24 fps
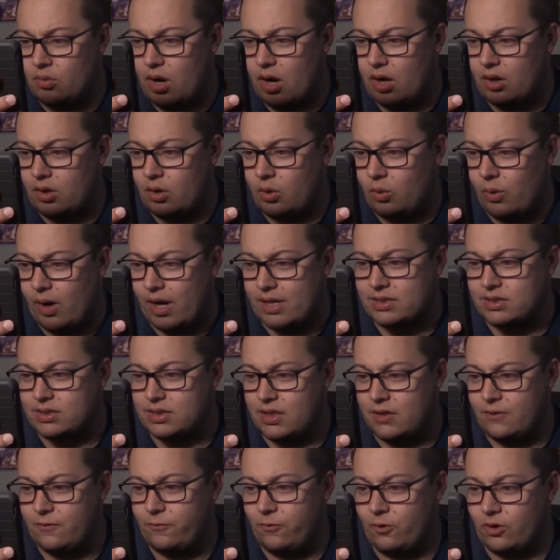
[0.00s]

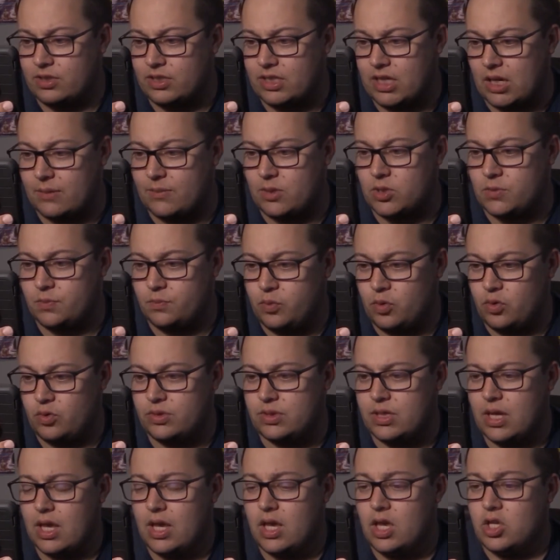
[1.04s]
requested for damage
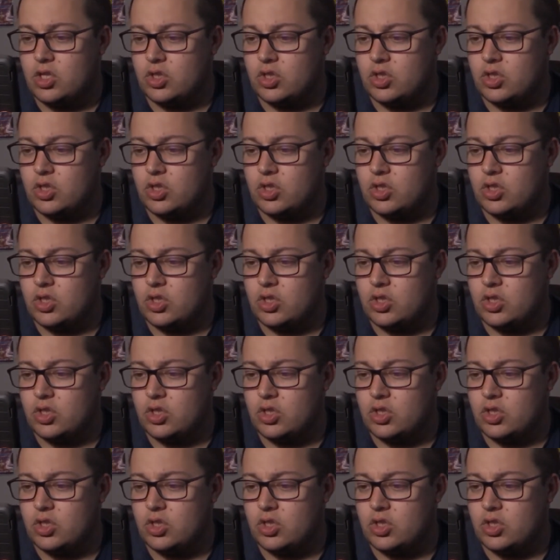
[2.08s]
boost,